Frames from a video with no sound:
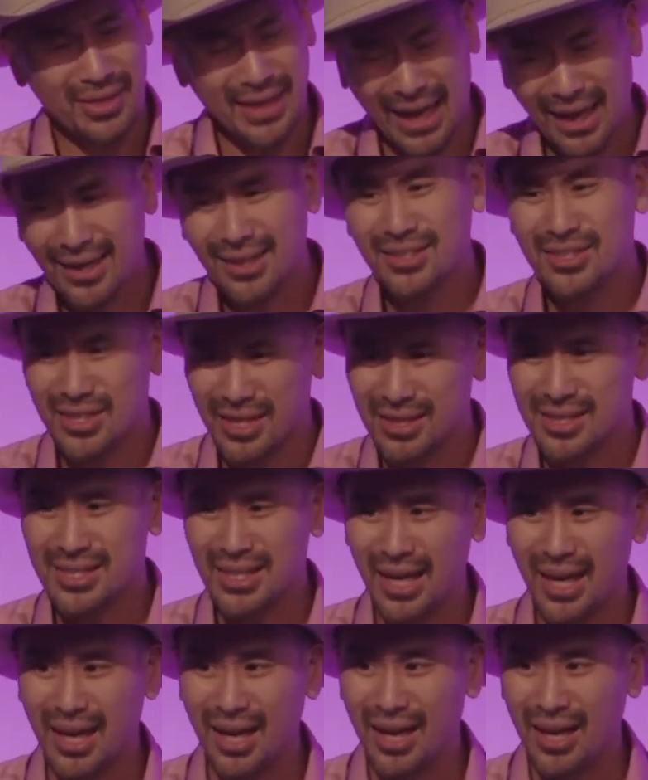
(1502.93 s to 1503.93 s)
that is to
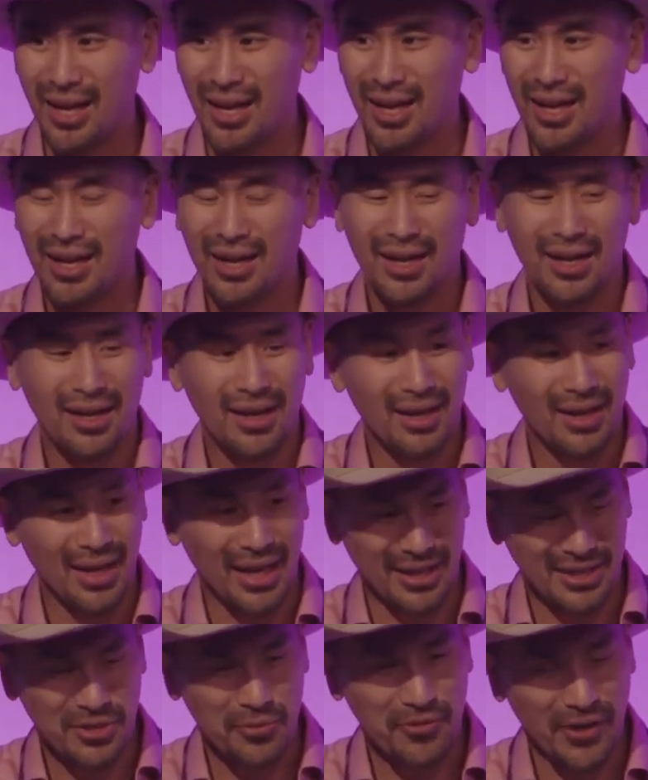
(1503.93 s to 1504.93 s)
say,
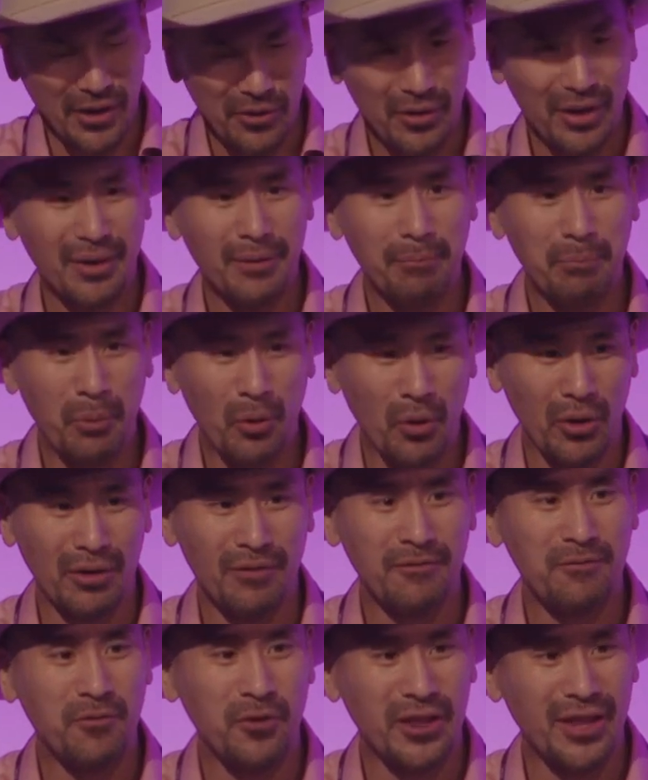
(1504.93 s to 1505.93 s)
it's very
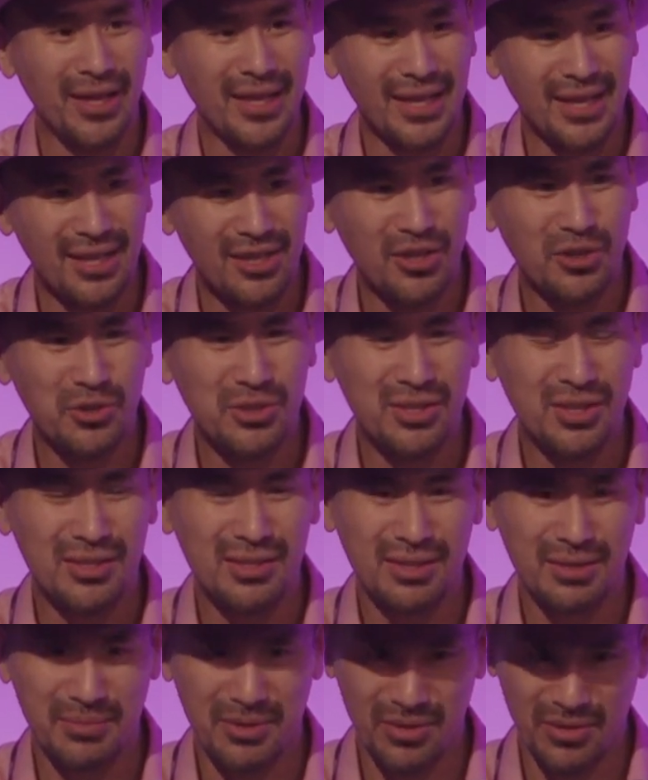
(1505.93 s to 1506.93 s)
important for the
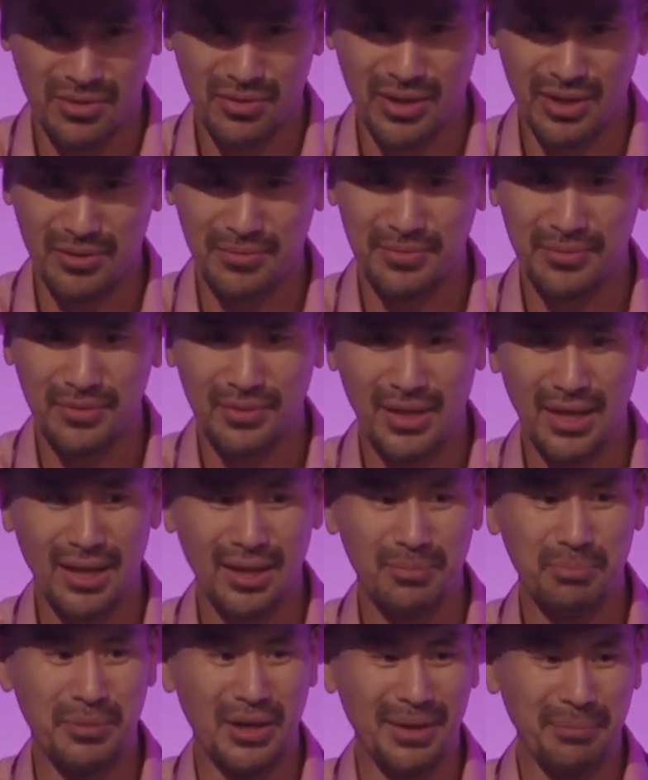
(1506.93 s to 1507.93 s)
ecosystem to grow,
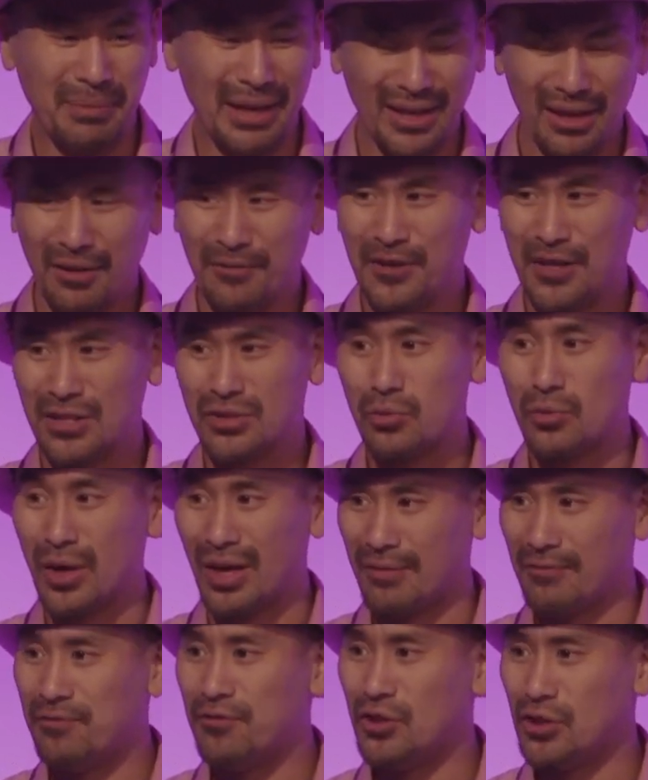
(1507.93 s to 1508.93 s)
right? Many of us
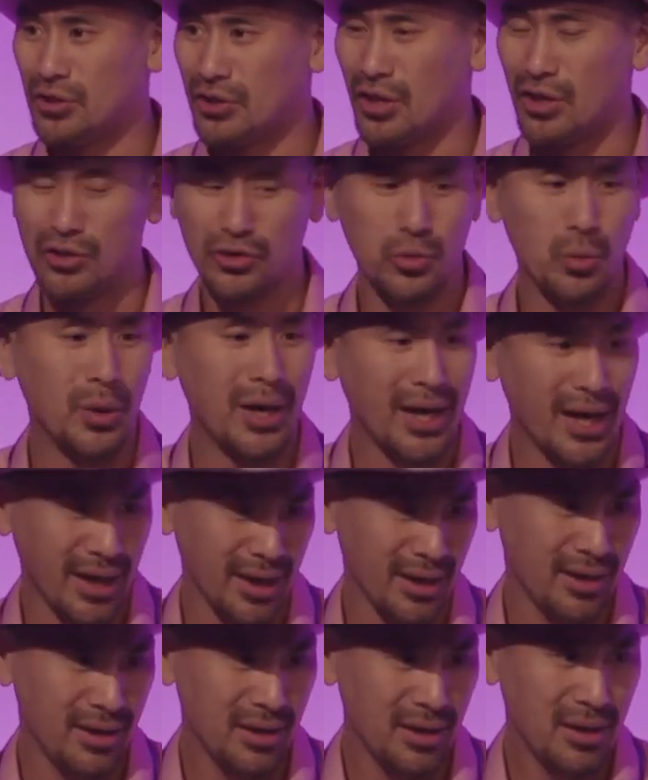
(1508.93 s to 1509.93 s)
run full nodes. Why?